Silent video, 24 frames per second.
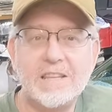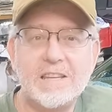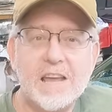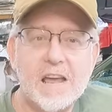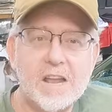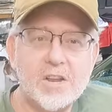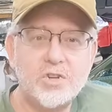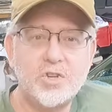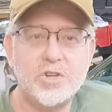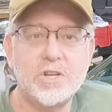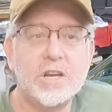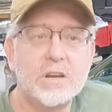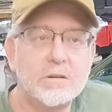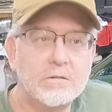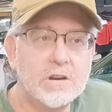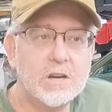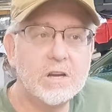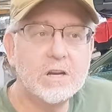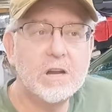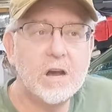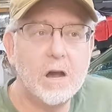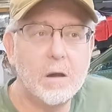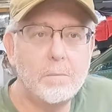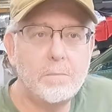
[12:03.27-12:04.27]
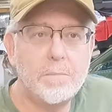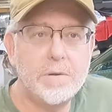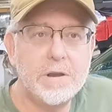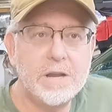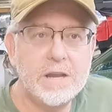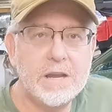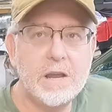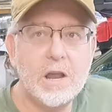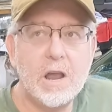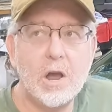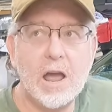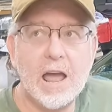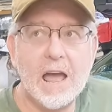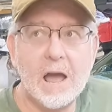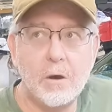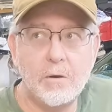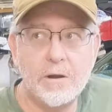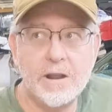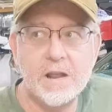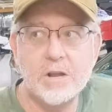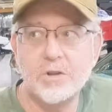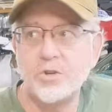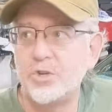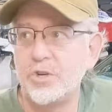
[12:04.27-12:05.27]
the engineering company
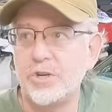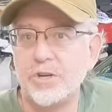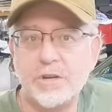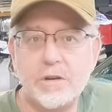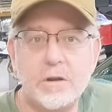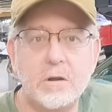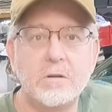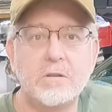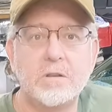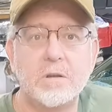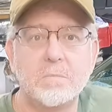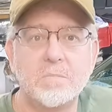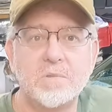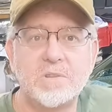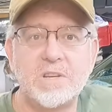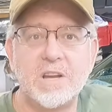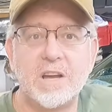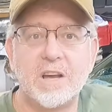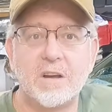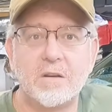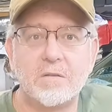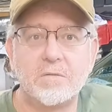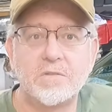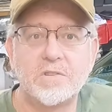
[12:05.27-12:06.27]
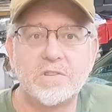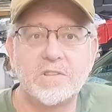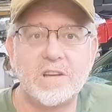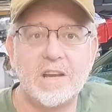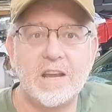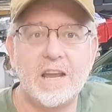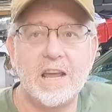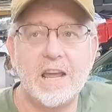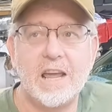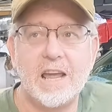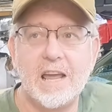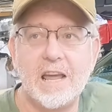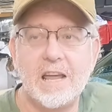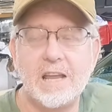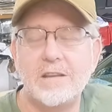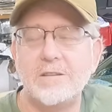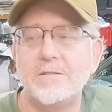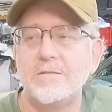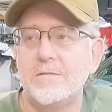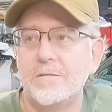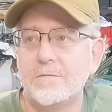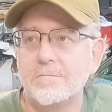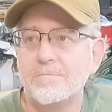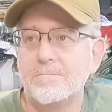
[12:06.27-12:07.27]
out-engineered themselves
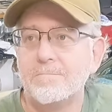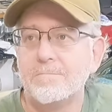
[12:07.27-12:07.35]
and